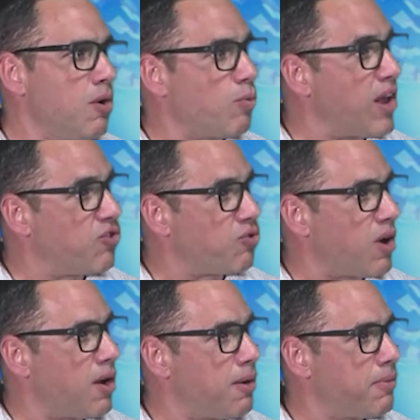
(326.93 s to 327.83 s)
red
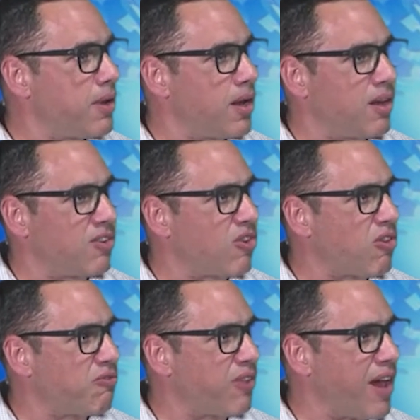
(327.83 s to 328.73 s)
drum, uh,
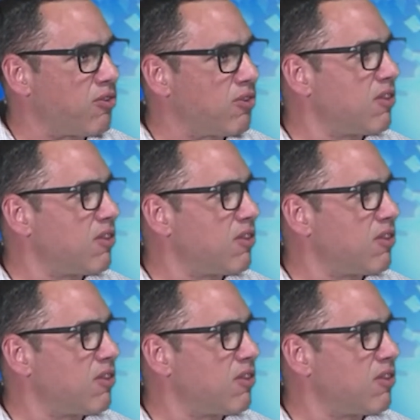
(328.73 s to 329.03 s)
southern flounder.